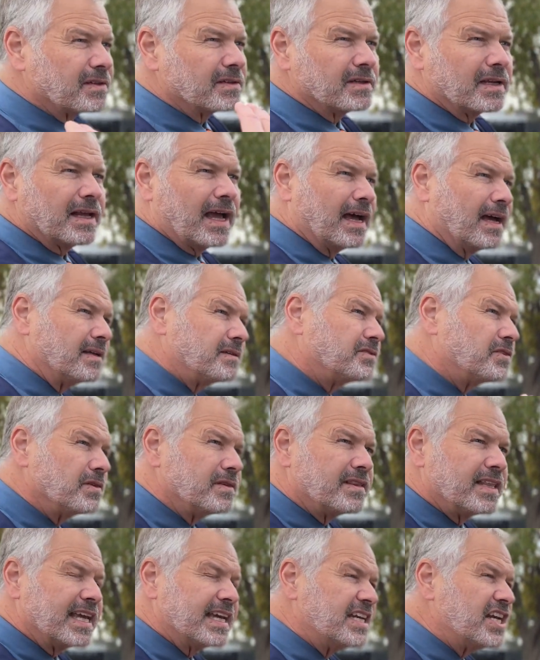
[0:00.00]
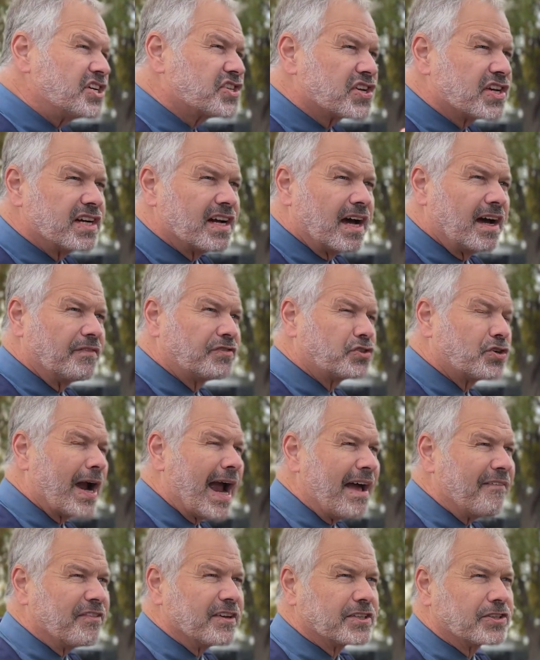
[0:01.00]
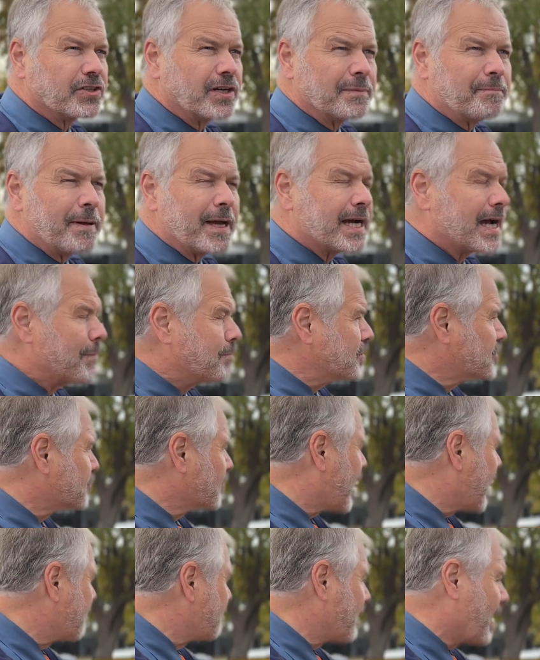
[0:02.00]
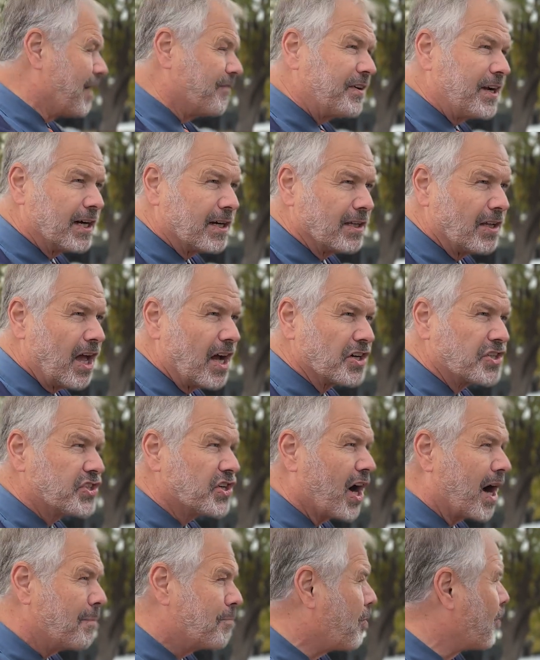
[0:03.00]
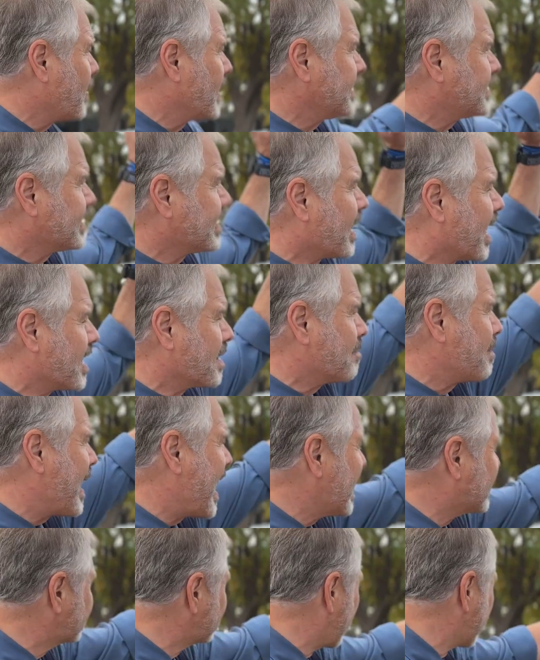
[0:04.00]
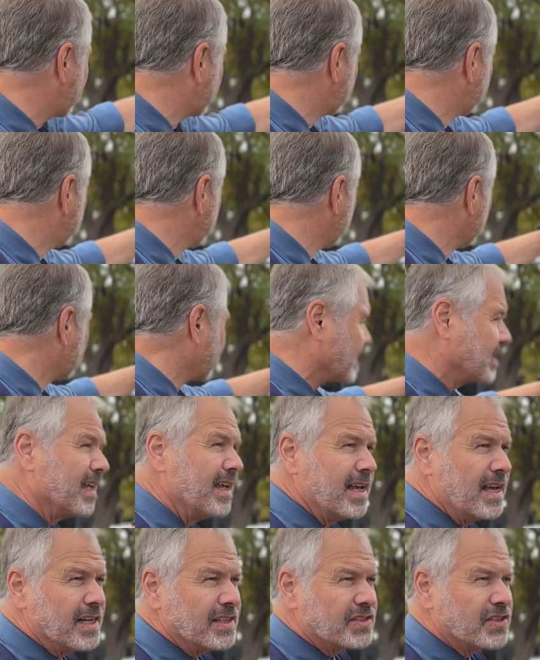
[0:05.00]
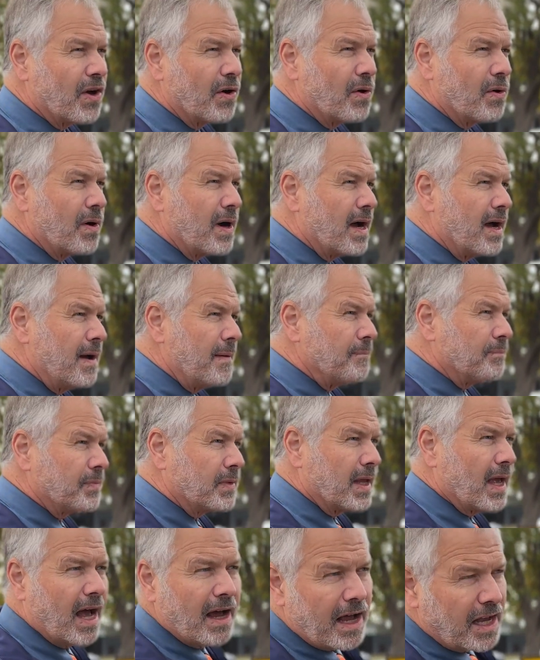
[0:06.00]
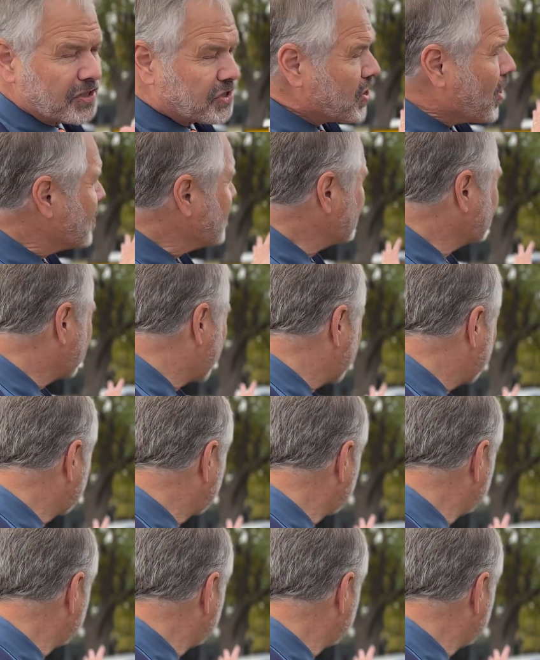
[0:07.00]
the addition of traffic during pickup and drop off here along Sharp Point and on the back side of the building. So I'll show you later,